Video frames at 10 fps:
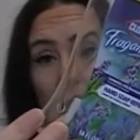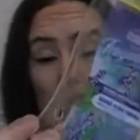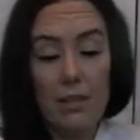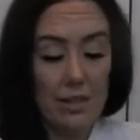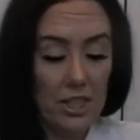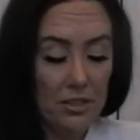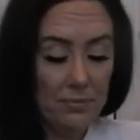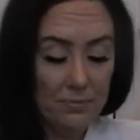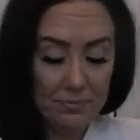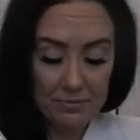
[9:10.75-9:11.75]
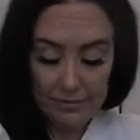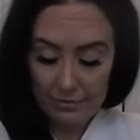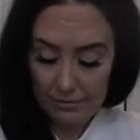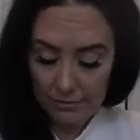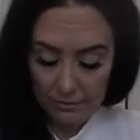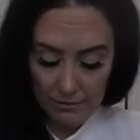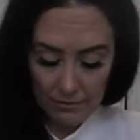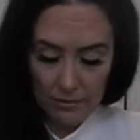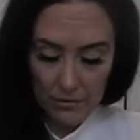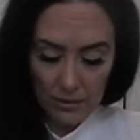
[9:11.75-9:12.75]
it either.
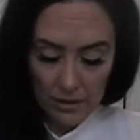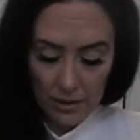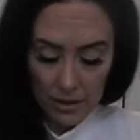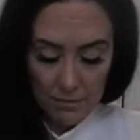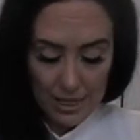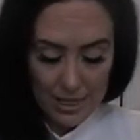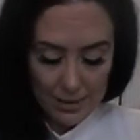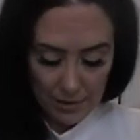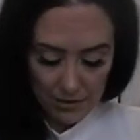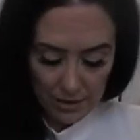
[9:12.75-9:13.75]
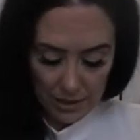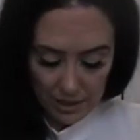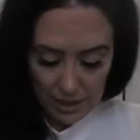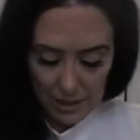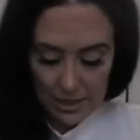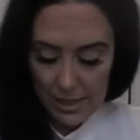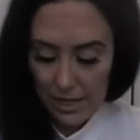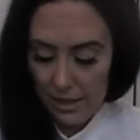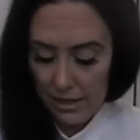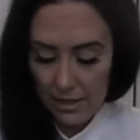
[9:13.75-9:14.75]
My husband really didn't
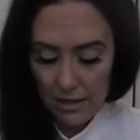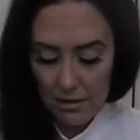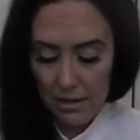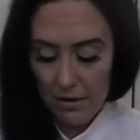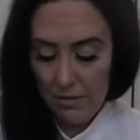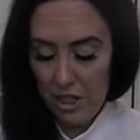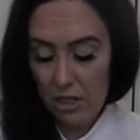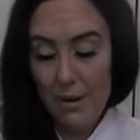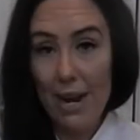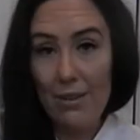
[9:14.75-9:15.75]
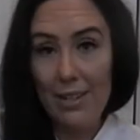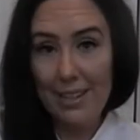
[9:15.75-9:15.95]
say much about it.